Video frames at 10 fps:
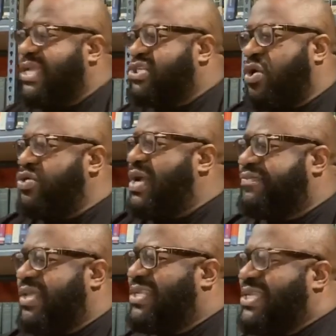
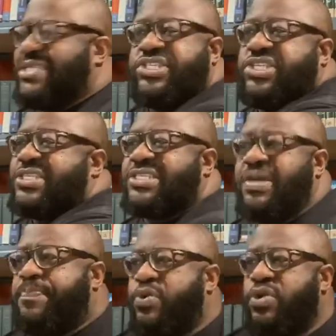it's just
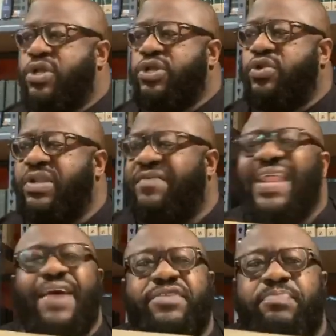simple. You don't even
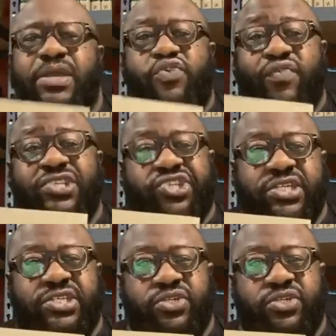have to be a Christian to do